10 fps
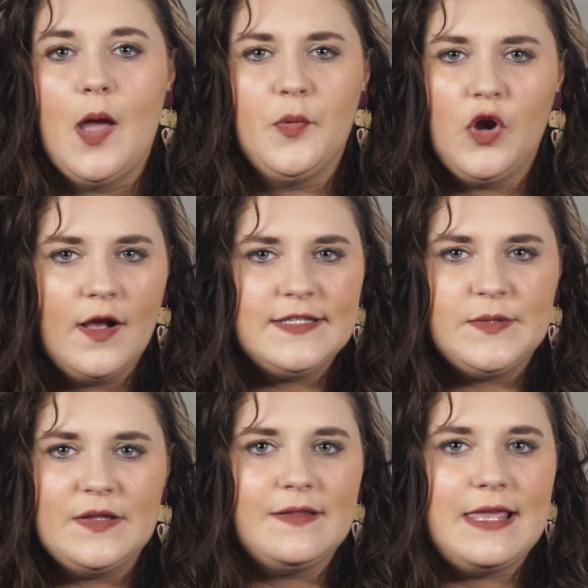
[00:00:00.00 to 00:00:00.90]

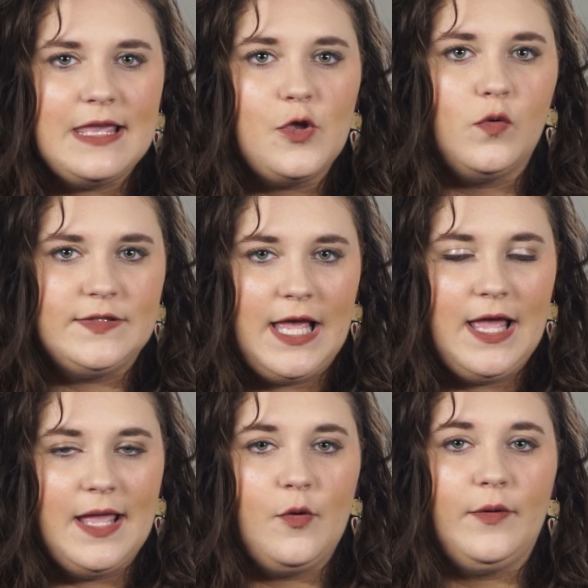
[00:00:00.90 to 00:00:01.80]
approximately equal
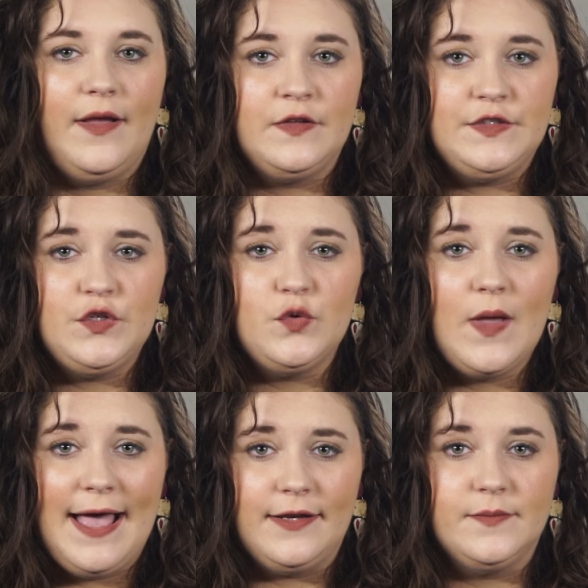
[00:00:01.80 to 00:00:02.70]
time around the two
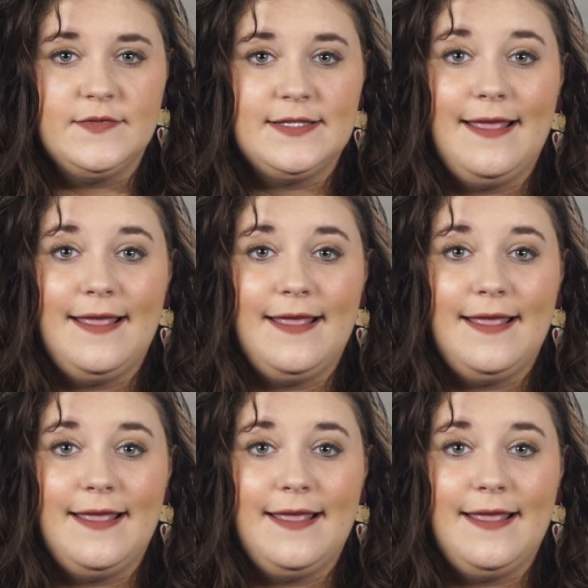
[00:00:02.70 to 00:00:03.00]
atoms,